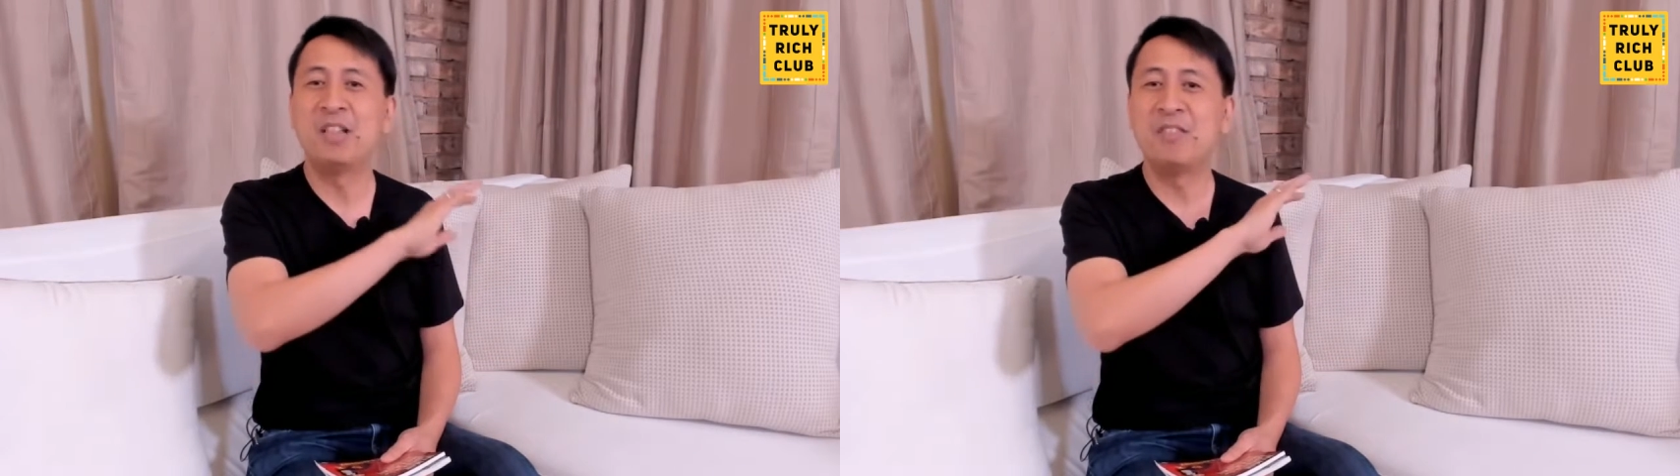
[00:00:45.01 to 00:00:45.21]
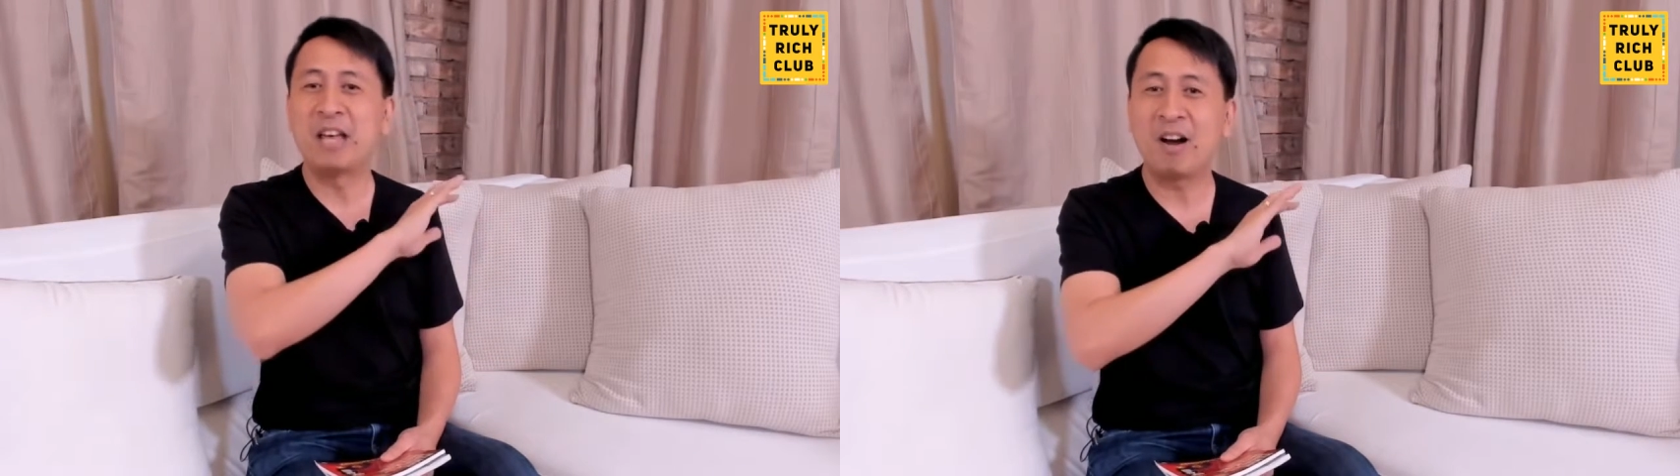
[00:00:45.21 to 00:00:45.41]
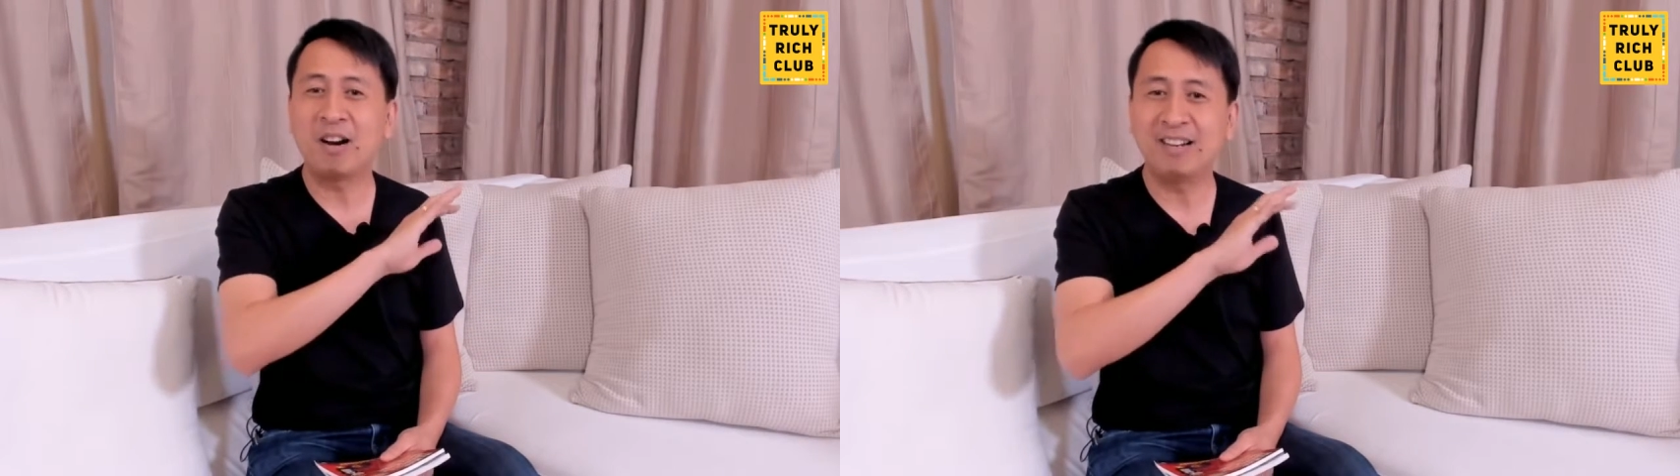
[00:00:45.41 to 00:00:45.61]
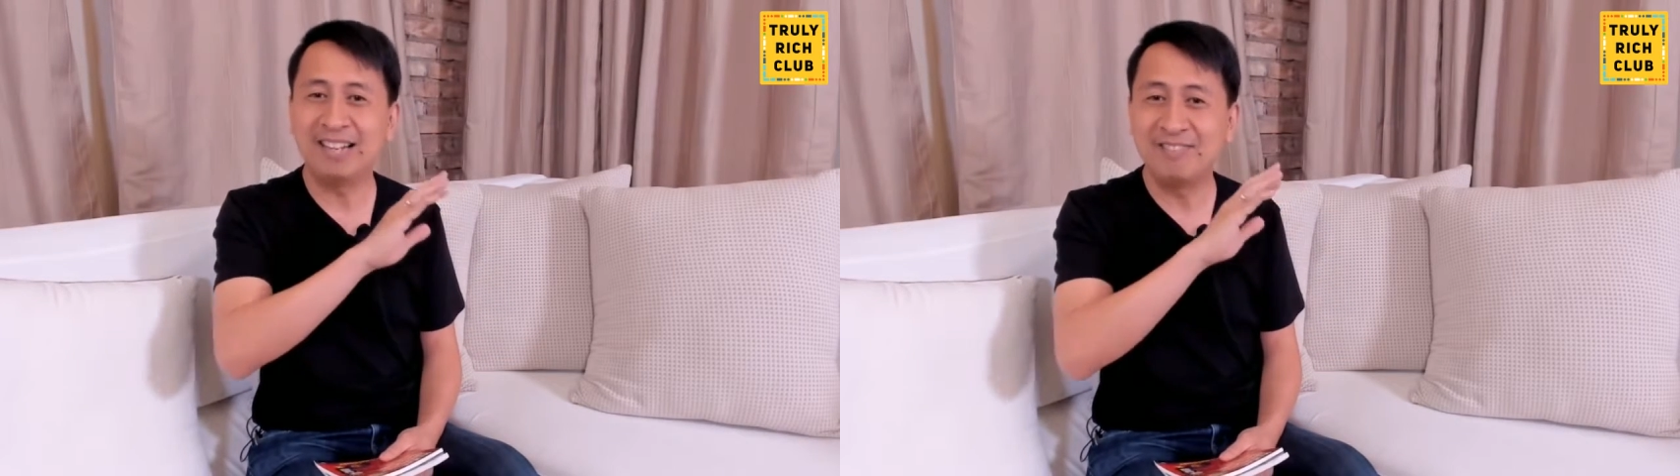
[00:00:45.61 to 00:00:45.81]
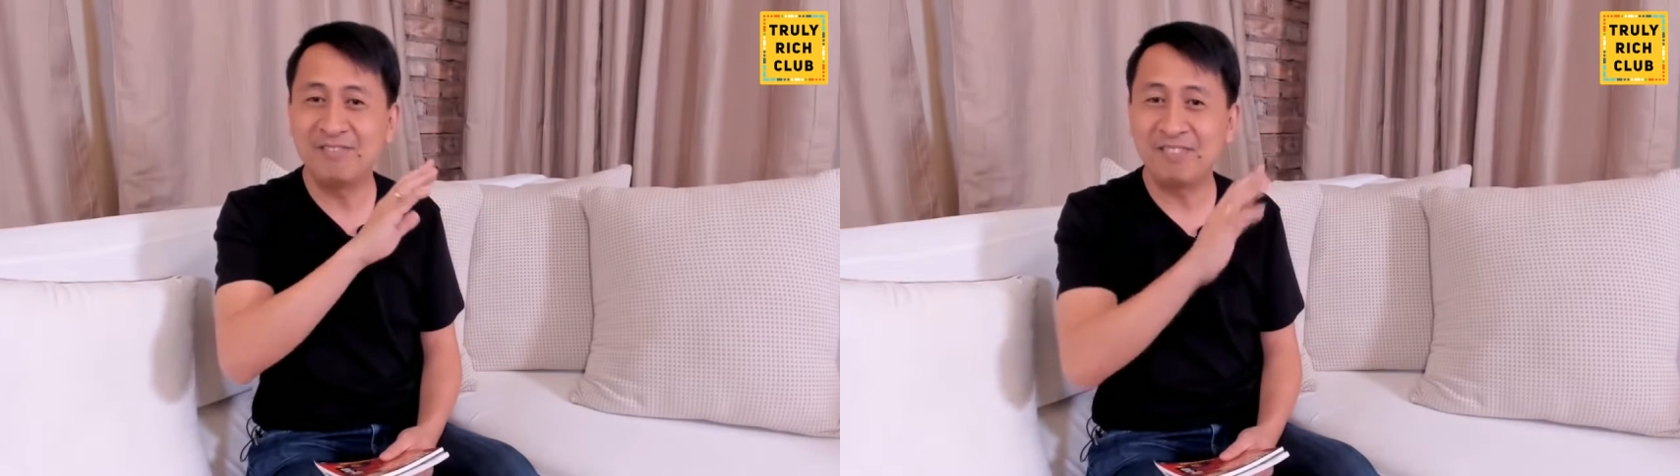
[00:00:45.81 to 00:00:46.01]
they are
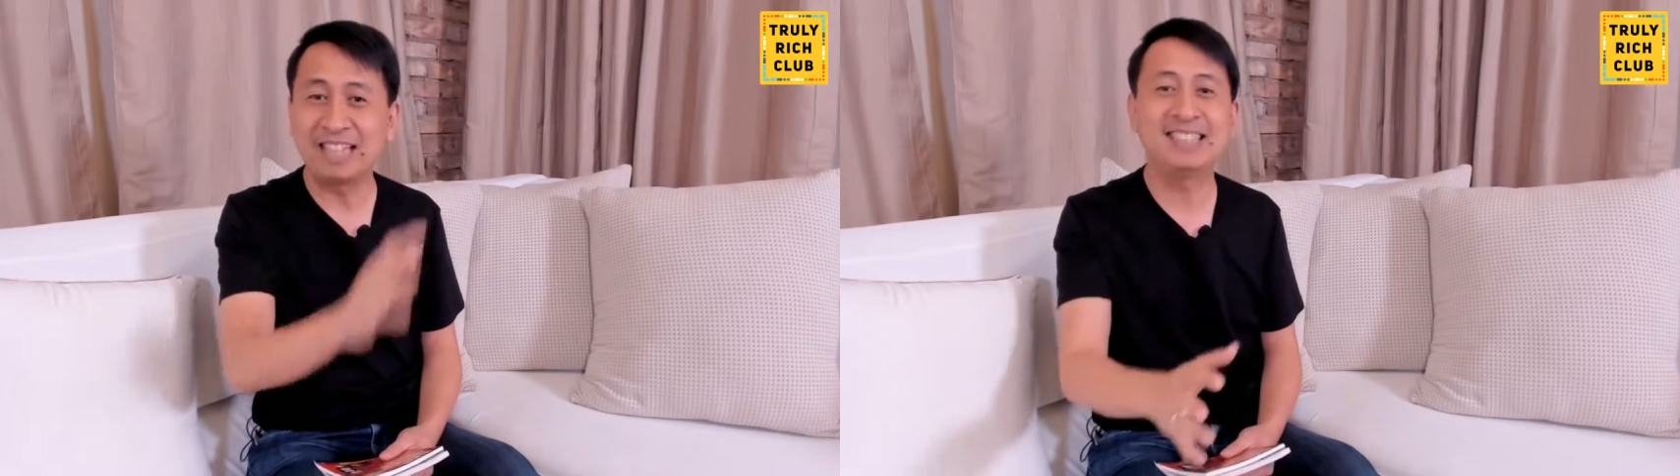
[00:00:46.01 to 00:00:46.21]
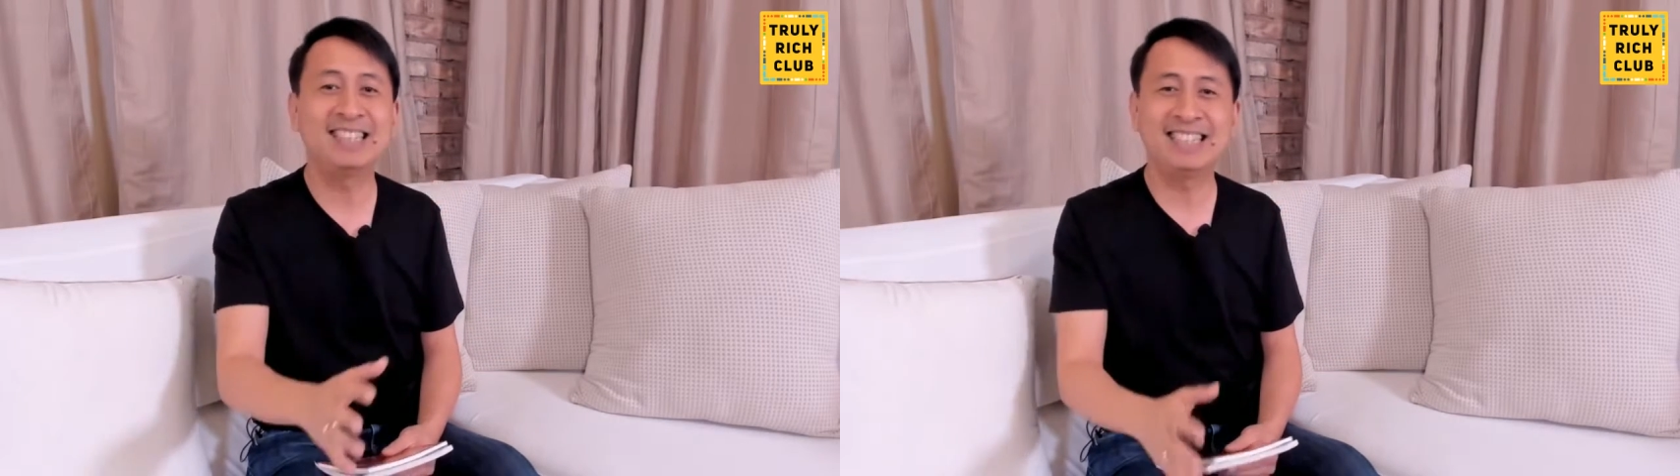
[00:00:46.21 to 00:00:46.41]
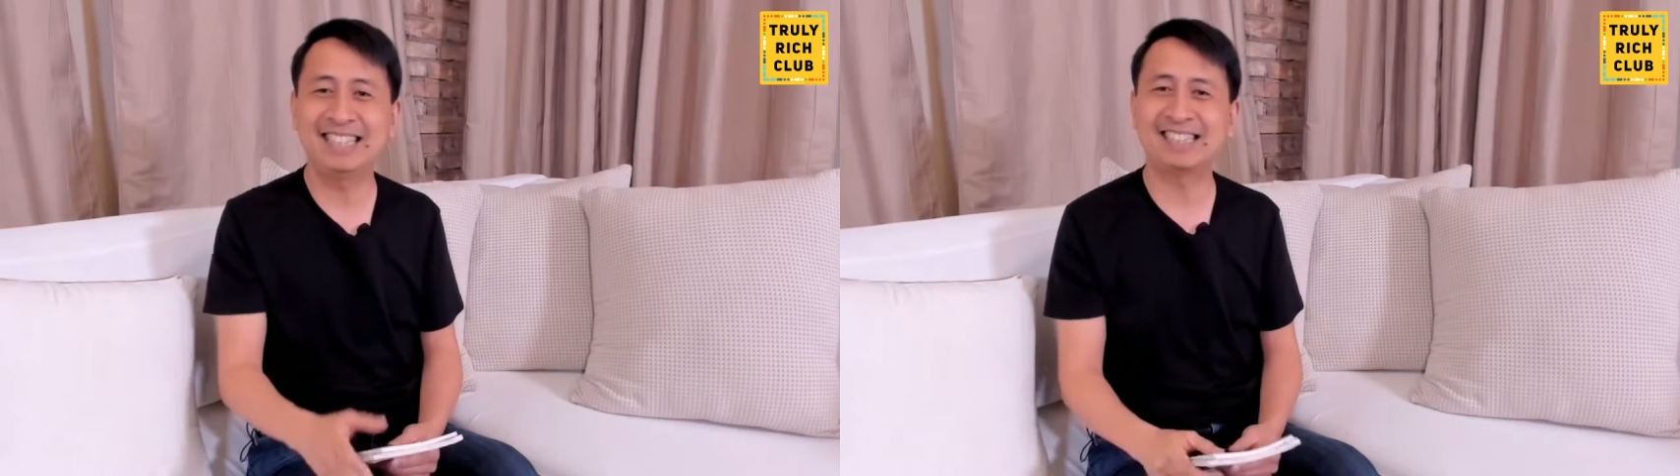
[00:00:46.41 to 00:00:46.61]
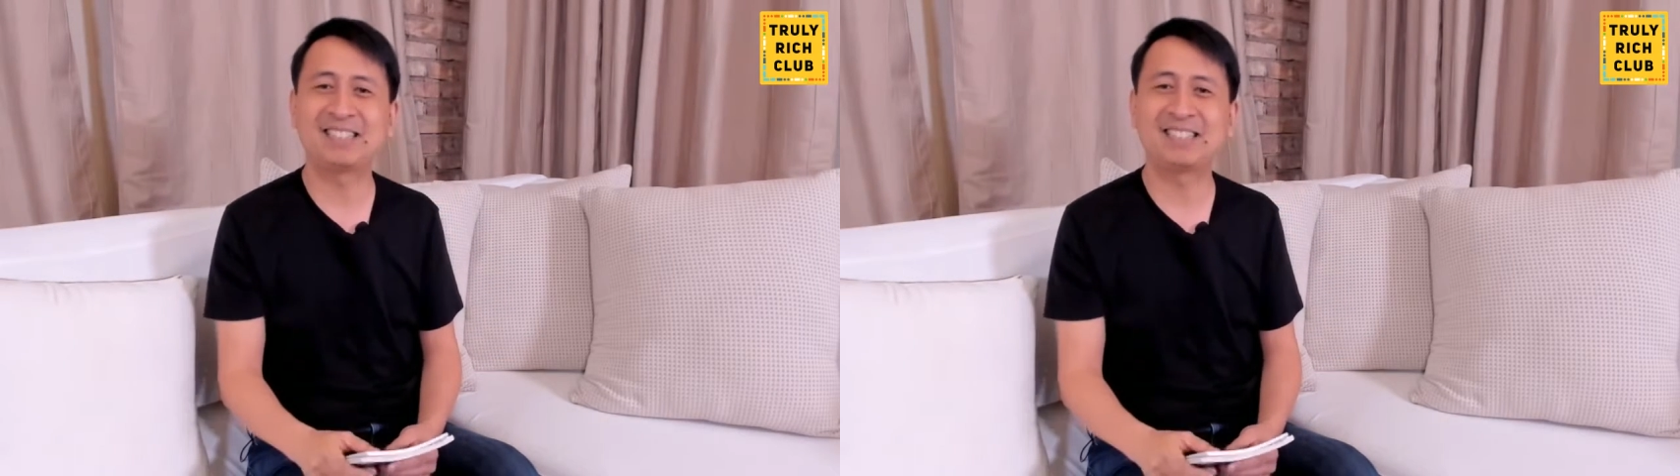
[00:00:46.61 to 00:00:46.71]
investing in the